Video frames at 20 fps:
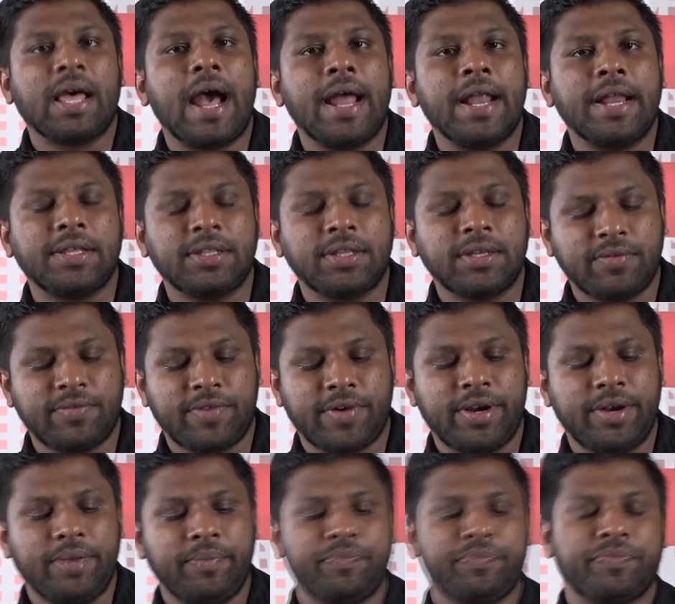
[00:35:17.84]
And
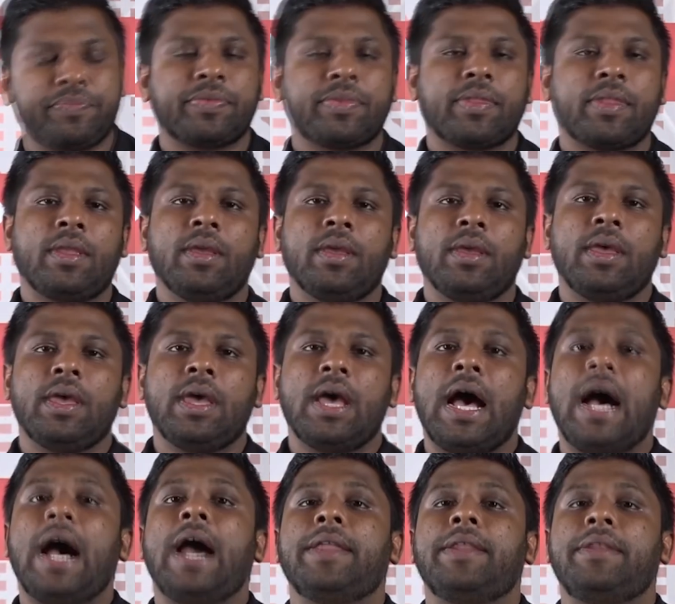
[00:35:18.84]
another one,
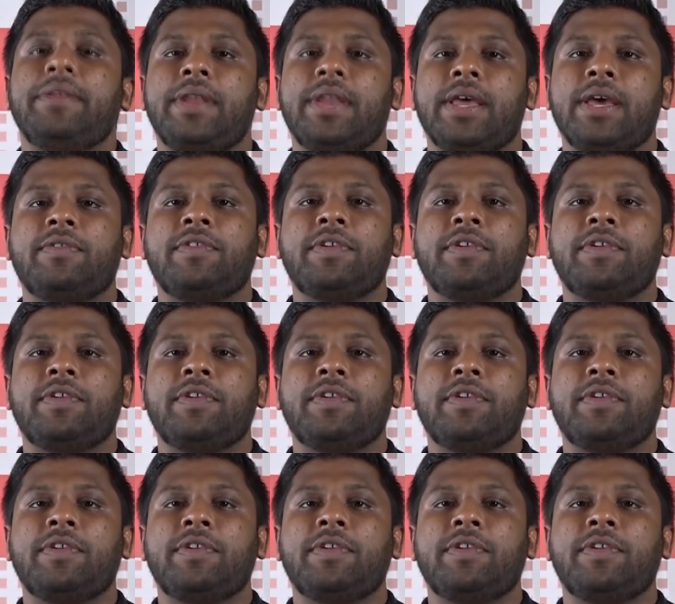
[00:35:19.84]
I